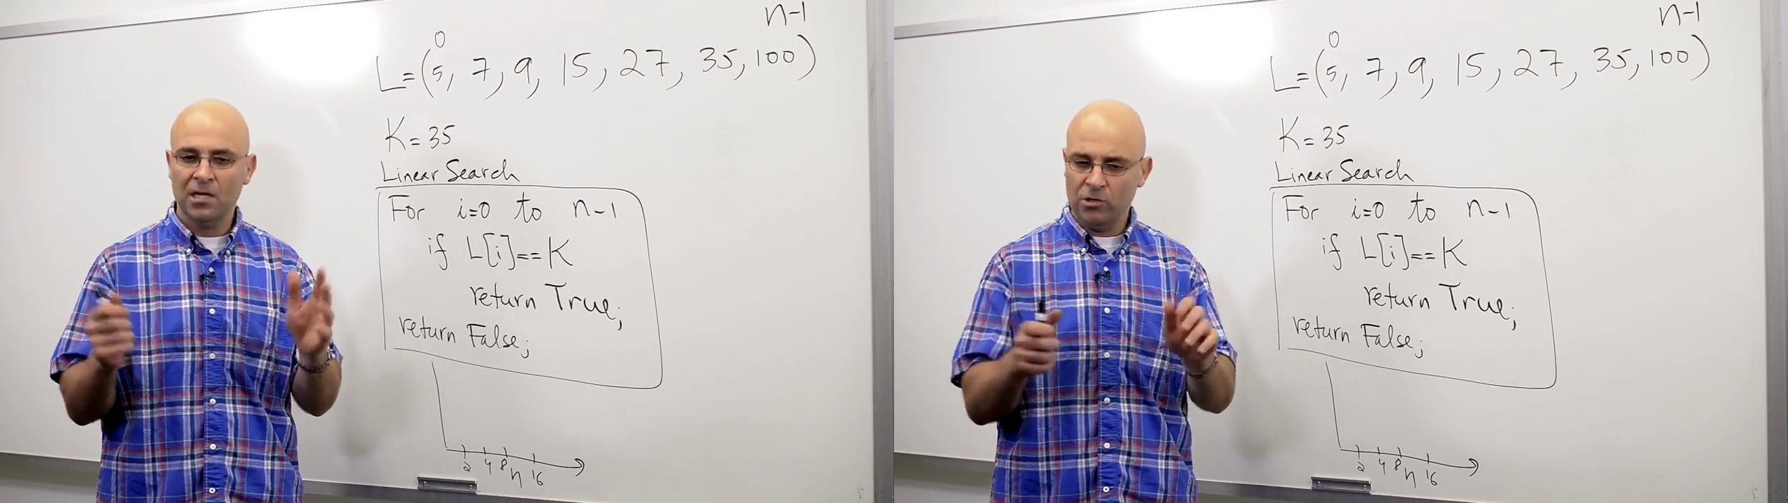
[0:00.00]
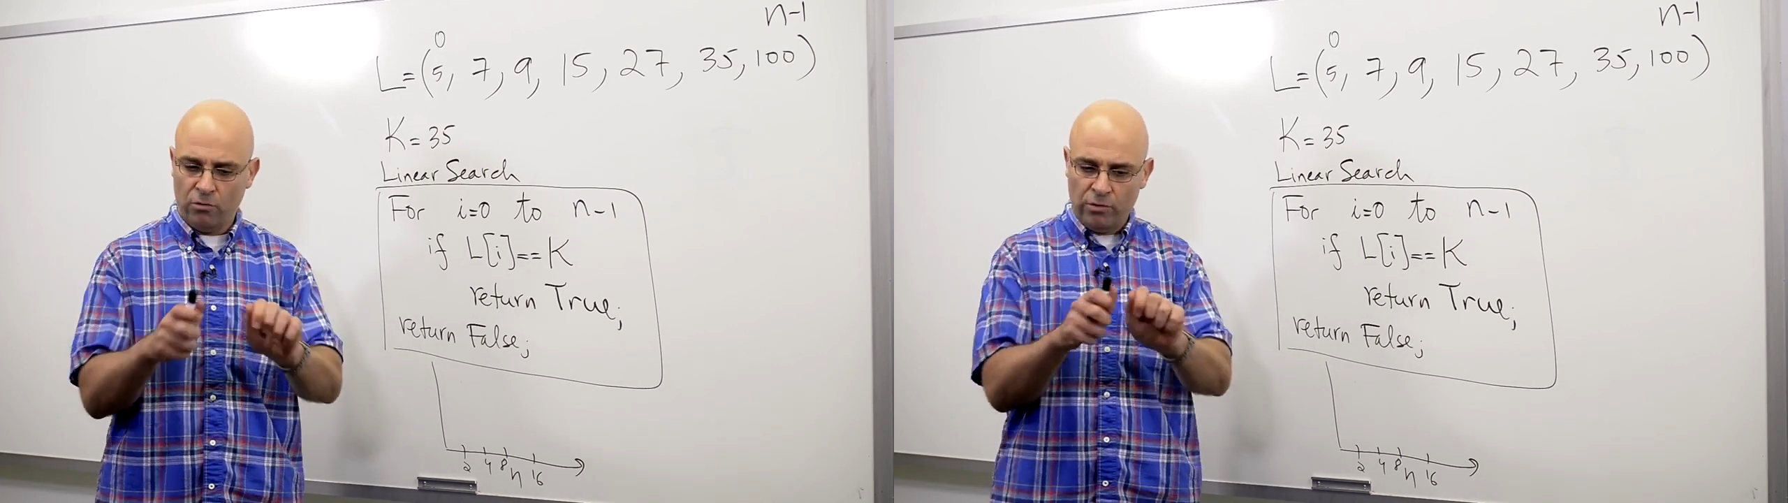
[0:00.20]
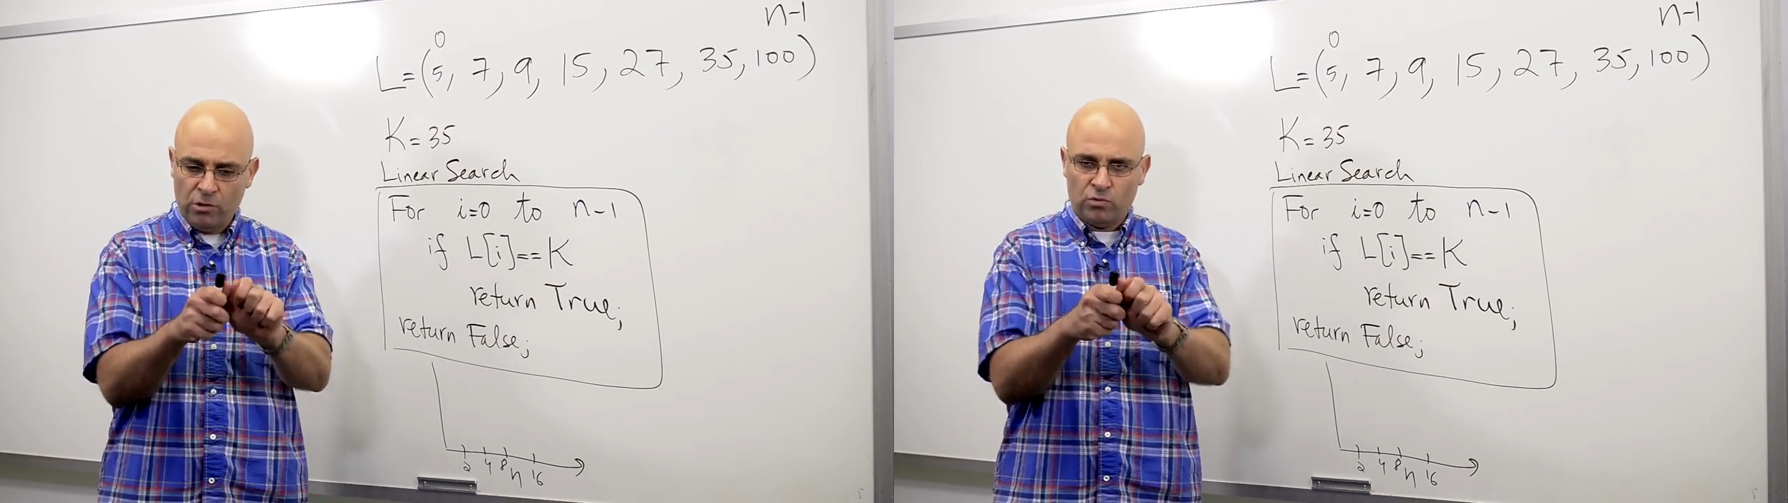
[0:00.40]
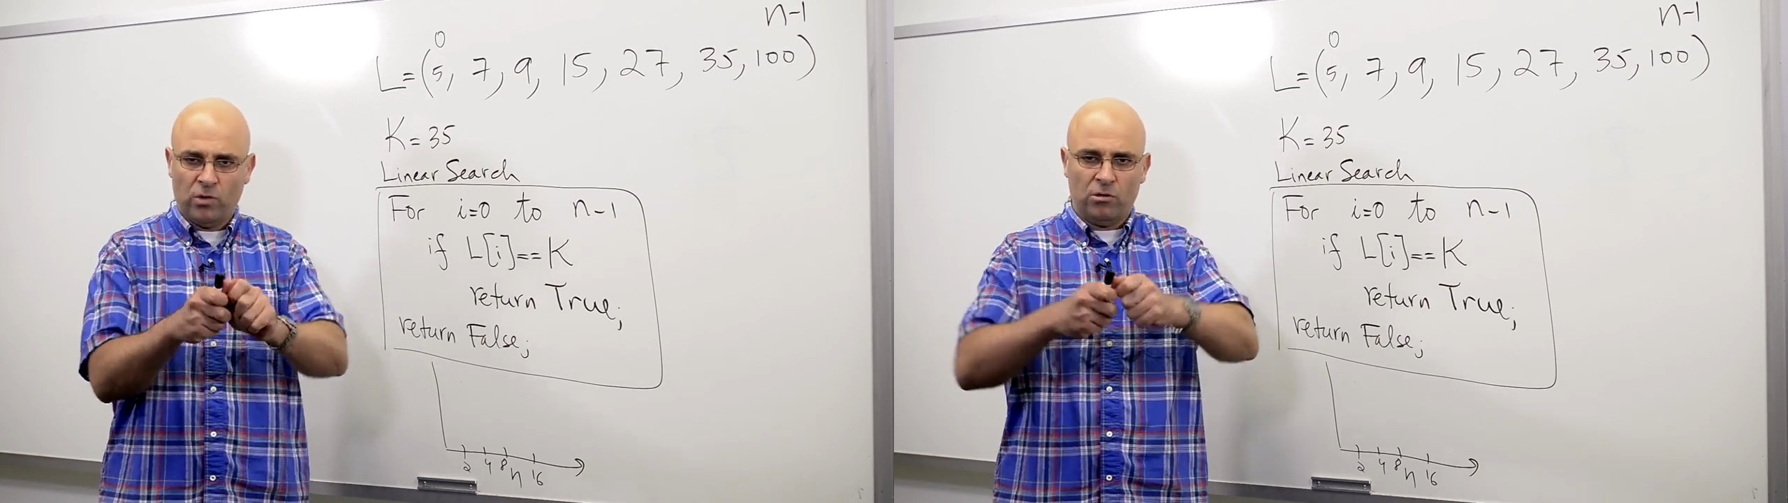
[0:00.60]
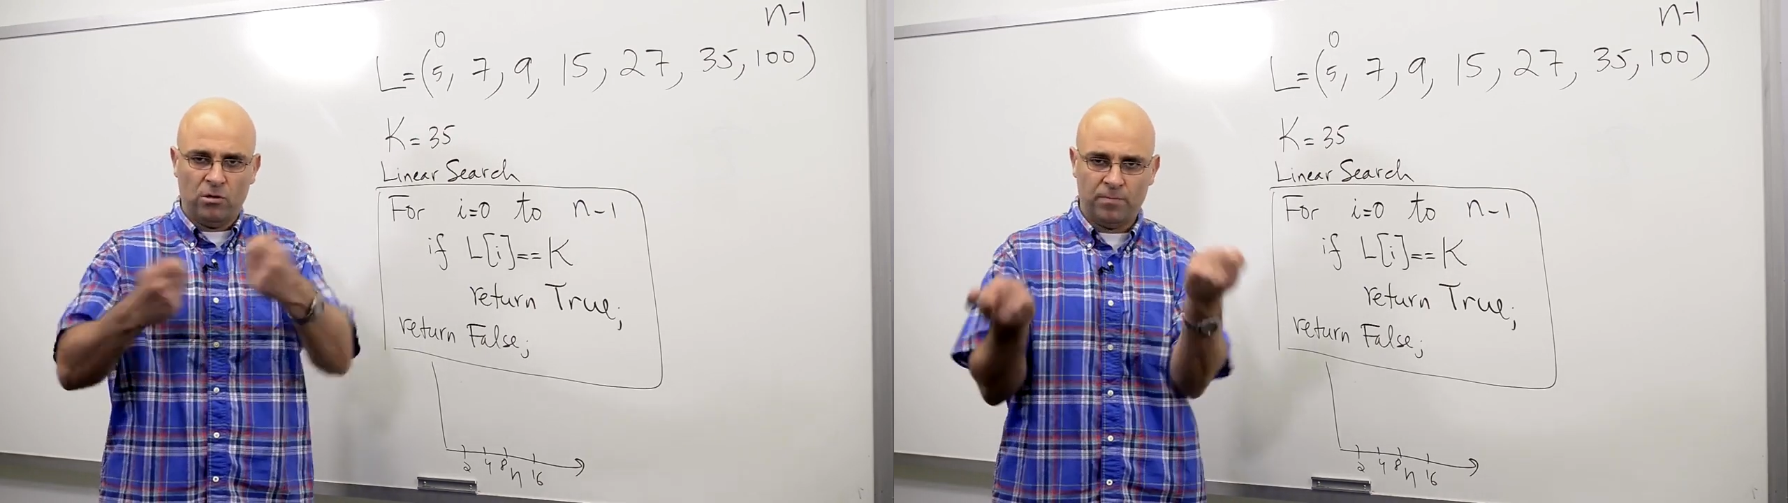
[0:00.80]
No, we
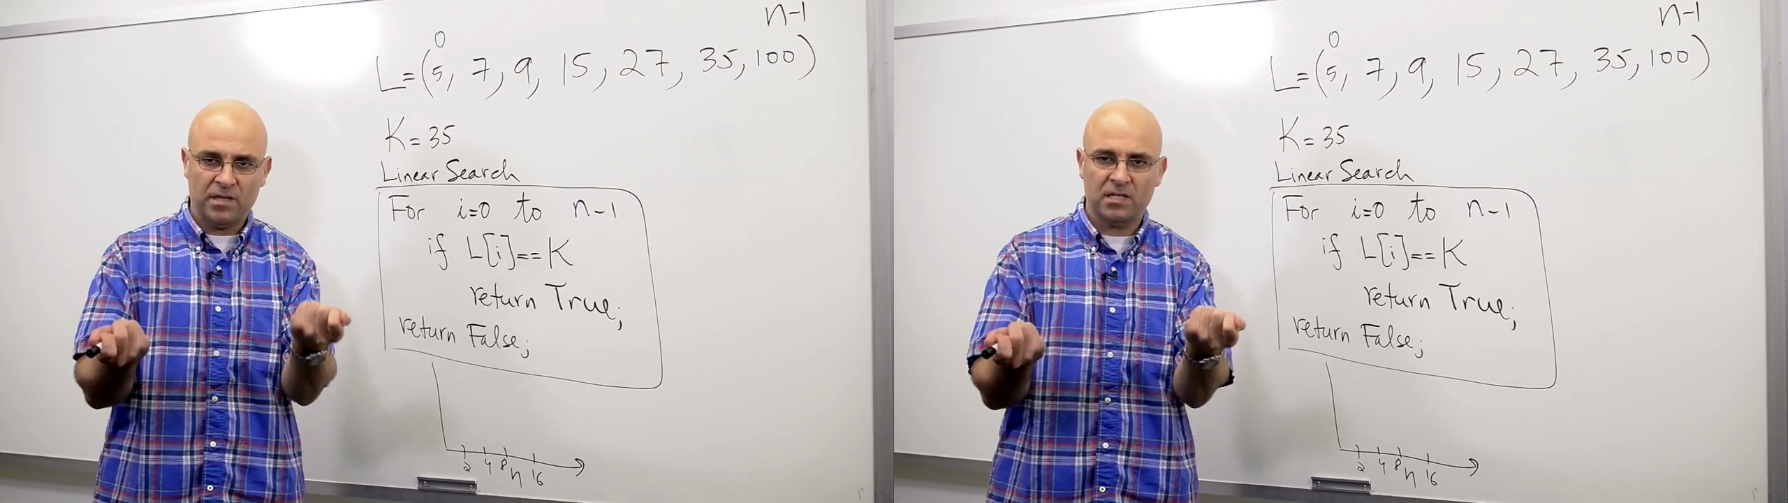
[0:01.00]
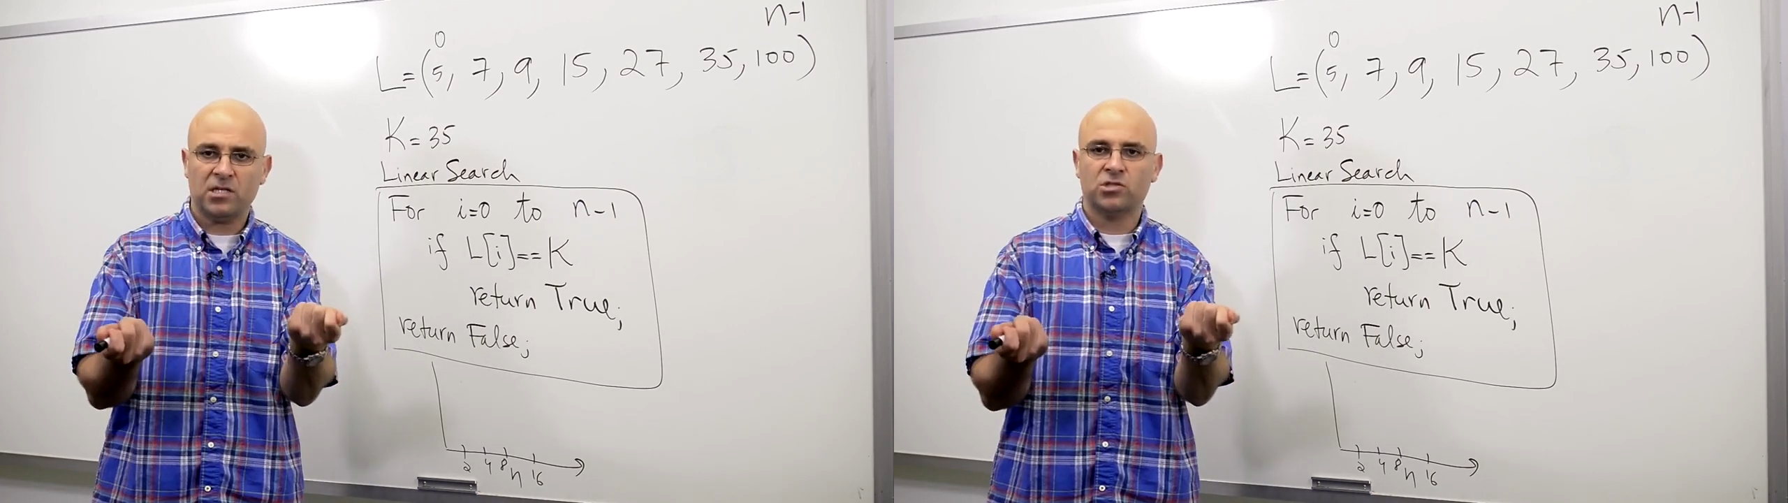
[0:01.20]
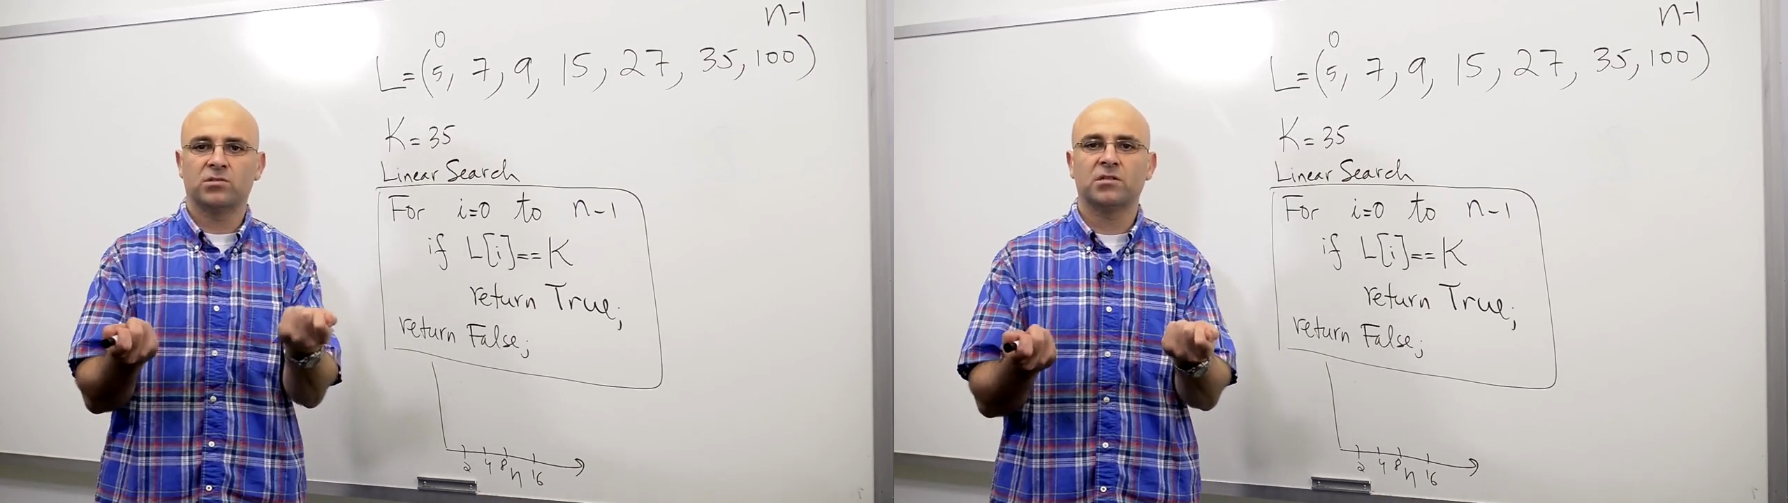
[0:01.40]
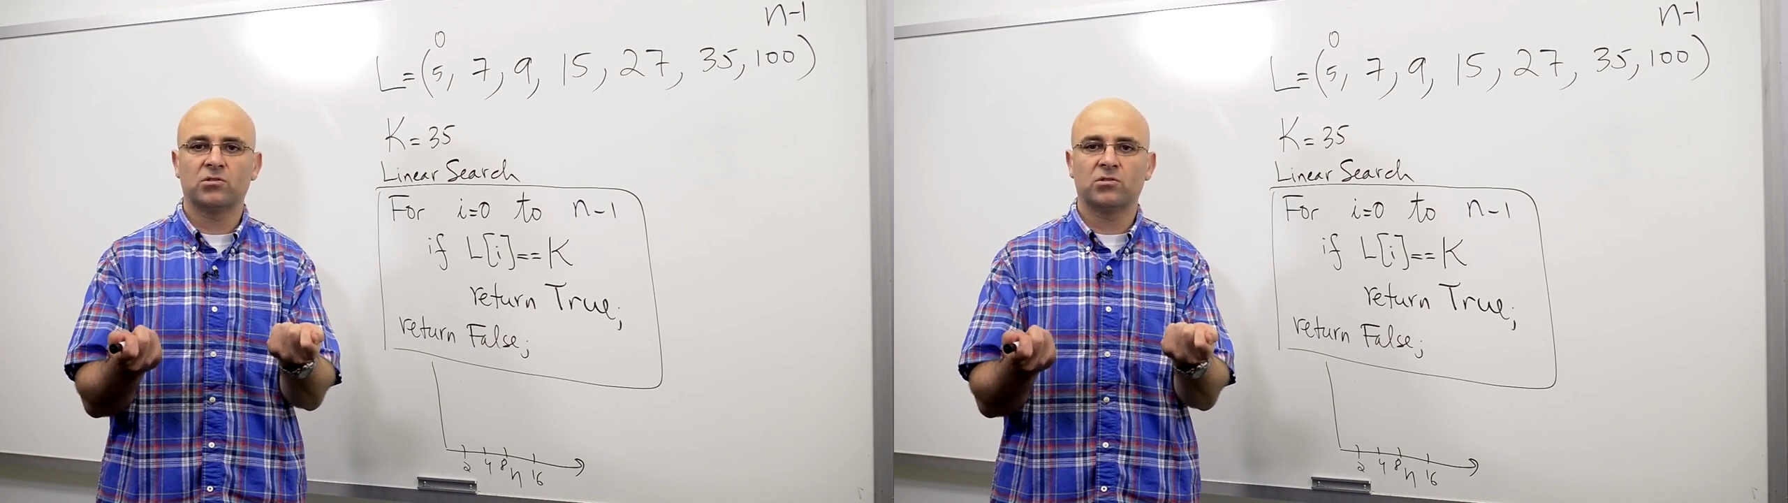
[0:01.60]
usually open the dictionary